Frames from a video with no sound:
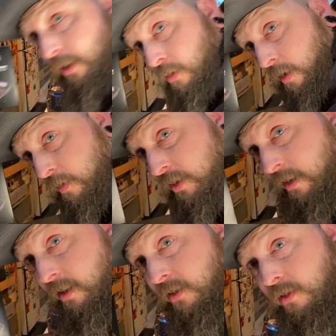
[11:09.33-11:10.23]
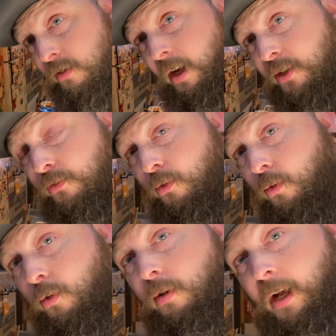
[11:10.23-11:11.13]
whoever sent this, you guys
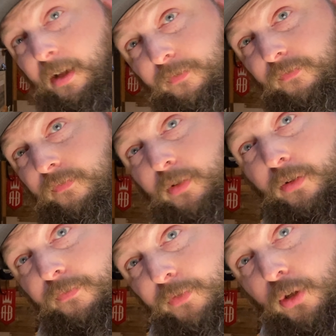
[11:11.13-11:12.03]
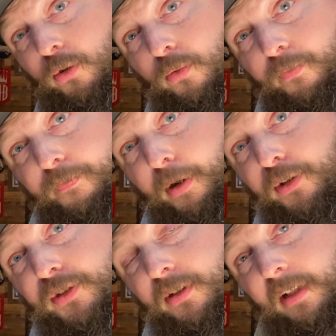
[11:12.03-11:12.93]
rule. I or you
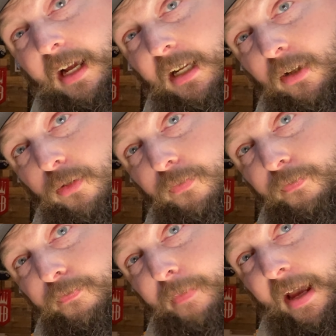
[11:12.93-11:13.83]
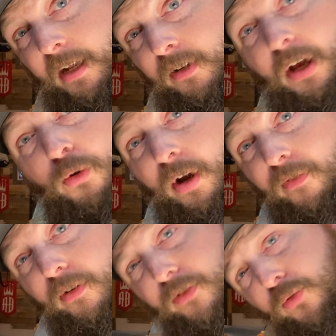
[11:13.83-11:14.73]
person, lady, man,
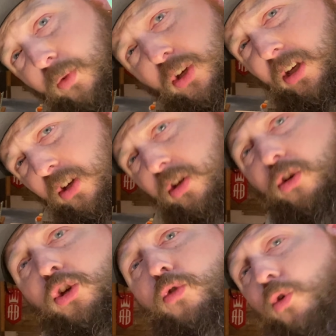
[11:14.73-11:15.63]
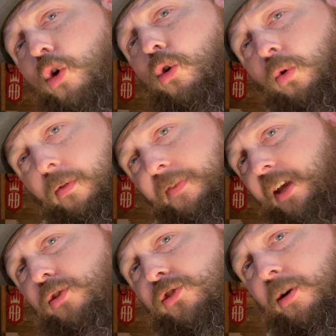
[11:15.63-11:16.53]
whoever you you rule.
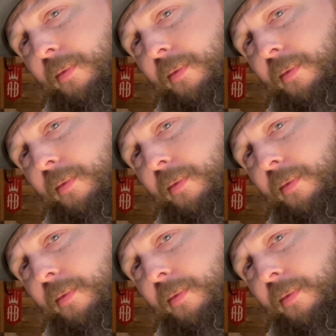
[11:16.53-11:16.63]
Thank you so